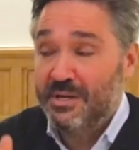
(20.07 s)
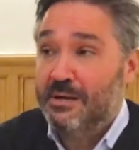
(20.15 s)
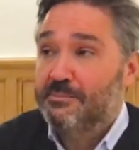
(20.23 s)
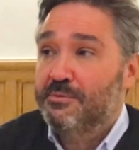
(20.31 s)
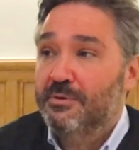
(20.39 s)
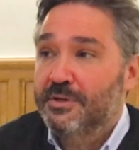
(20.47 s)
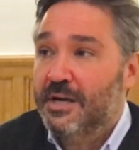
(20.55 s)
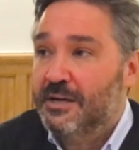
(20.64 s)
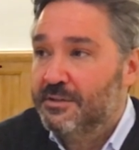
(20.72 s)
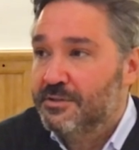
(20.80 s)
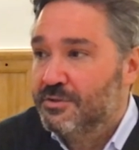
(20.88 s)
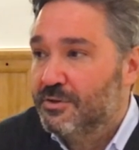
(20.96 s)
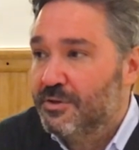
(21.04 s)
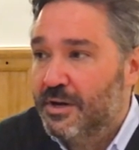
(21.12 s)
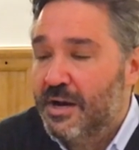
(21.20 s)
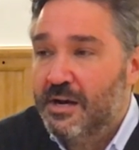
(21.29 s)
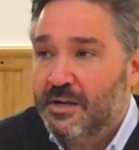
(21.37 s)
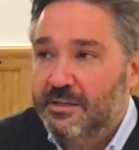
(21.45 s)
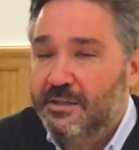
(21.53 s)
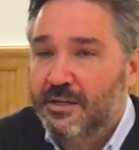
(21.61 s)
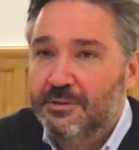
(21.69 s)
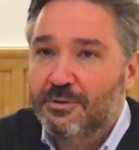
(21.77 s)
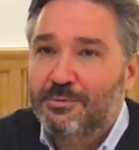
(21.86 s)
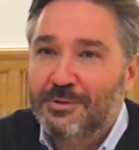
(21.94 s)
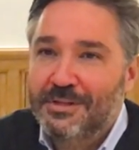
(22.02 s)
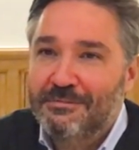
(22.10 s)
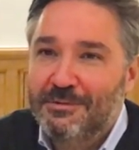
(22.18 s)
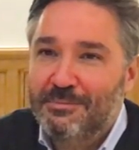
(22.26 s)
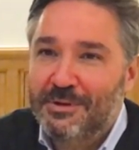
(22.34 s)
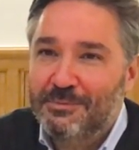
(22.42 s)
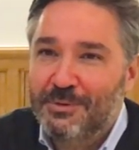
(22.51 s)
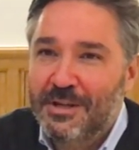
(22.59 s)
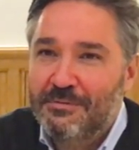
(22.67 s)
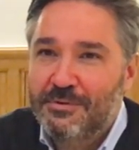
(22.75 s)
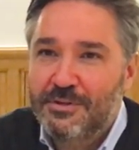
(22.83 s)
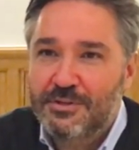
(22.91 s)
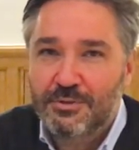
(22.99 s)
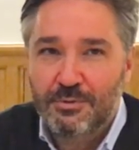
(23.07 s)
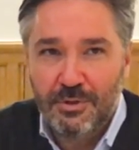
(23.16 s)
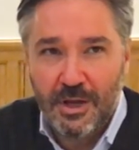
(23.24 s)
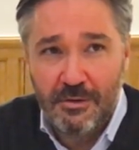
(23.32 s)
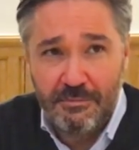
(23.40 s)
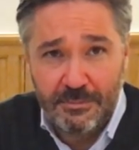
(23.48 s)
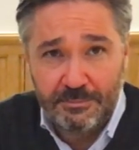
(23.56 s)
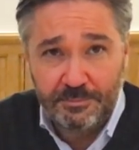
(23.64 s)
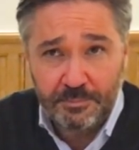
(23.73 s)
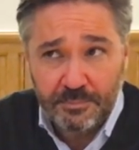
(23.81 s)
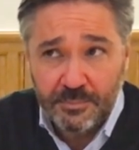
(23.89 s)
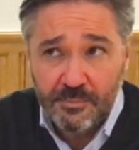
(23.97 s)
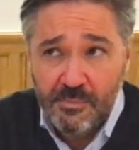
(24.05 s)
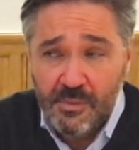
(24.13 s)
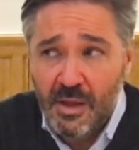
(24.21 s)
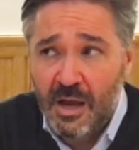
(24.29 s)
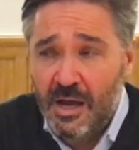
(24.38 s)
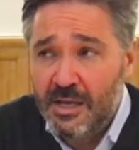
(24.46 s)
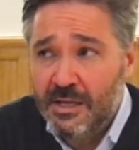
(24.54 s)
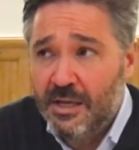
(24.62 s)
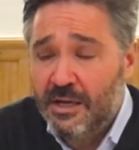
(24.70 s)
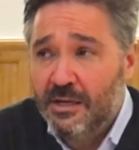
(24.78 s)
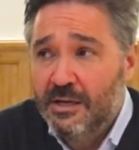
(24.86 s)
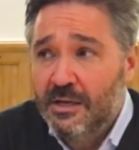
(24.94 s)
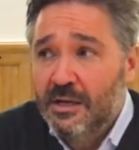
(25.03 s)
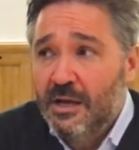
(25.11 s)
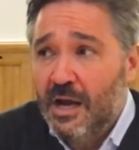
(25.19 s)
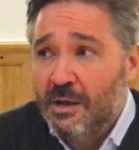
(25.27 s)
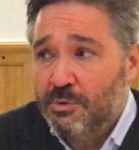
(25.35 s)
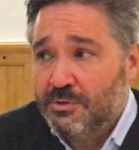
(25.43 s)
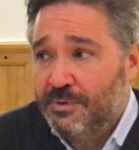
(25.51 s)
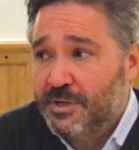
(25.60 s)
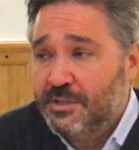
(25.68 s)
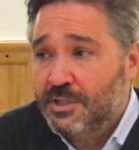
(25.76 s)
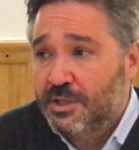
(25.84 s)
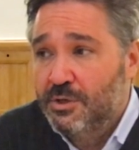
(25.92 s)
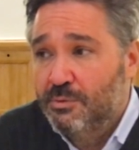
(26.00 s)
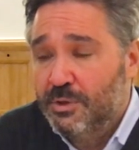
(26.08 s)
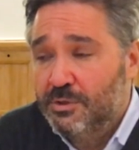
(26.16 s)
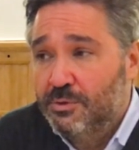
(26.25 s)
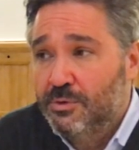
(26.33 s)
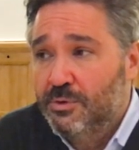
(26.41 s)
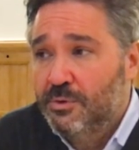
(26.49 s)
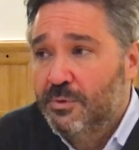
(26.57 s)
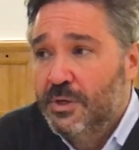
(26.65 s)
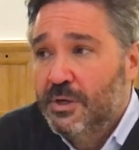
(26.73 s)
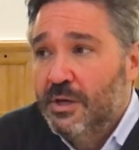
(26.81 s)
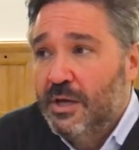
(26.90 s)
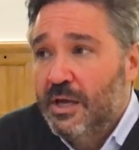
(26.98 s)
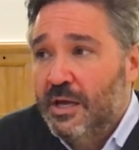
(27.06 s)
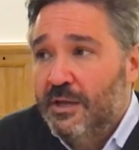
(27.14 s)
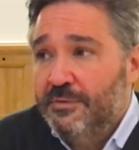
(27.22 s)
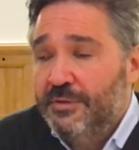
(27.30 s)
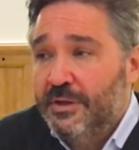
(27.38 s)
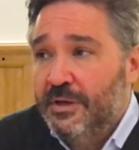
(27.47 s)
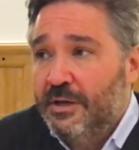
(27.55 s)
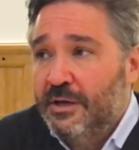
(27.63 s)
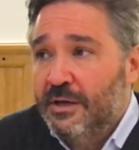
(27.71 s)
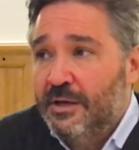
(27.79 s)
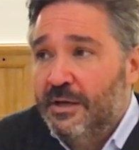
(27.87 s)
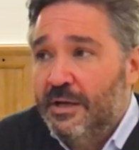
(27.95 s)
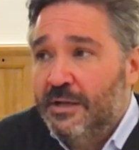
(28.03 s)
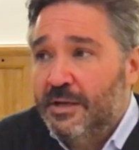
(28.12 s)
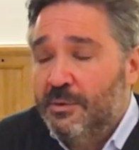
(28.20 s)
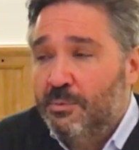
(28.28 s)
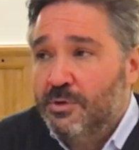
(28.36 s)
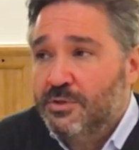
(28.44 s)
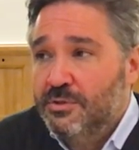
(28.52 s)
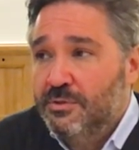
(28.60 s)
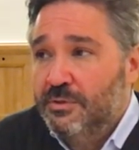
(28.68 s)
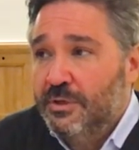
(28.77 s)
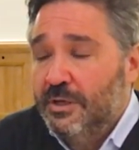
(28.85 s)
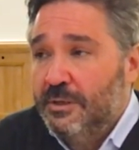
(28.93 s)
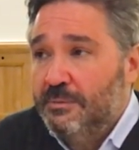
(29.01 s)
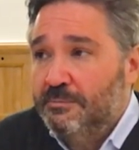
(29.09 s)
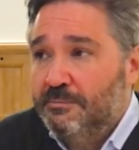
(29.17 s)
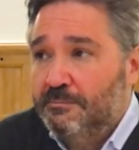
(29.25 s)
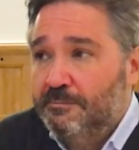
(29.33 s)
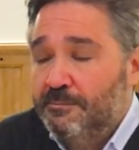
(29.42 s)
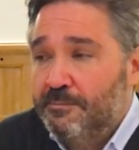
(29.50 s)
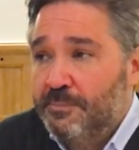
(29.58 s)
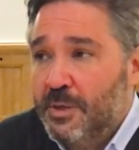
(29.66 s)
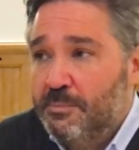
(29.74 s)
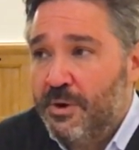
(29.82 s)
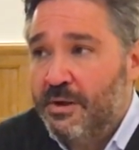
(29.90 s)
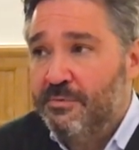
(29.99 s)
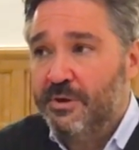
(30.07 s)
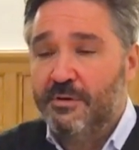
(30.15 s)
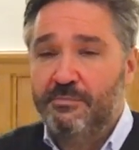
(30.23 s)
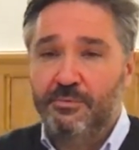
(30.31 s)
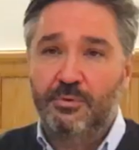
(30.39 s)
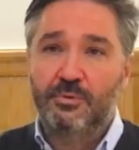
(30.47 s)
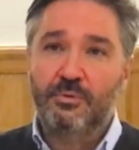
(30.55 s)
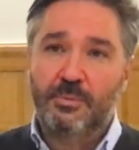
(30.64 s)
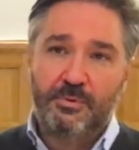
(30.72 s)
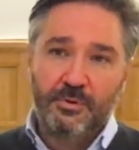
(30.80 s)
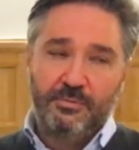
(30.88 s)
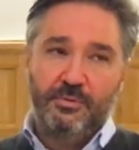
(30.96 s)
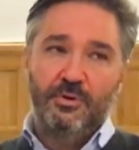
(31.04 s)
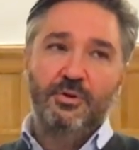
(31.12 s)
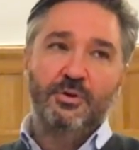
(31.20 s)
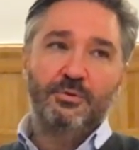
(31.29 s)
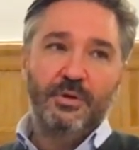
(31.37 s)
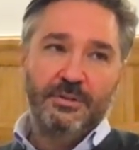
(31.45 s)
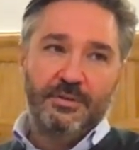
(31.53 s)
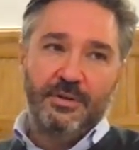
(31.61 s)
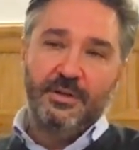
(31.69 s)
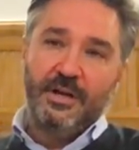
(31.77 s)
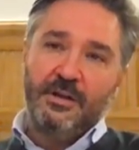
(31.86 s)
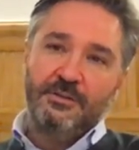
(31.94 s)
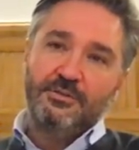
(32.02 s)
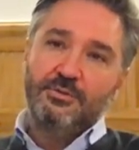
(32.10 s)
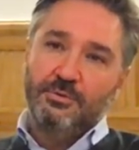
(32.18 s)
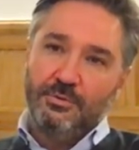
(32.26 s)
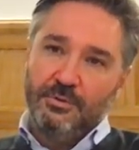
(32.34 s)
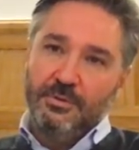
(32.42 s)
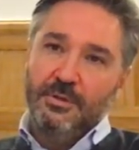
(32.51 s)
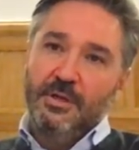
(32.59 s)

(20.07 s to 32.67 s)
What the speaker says: become probably an artist or an architect or whatever, but when I finished school, however, I was very insecure what to do. And I wasn't brave enough to do a portfolio to enter an art school.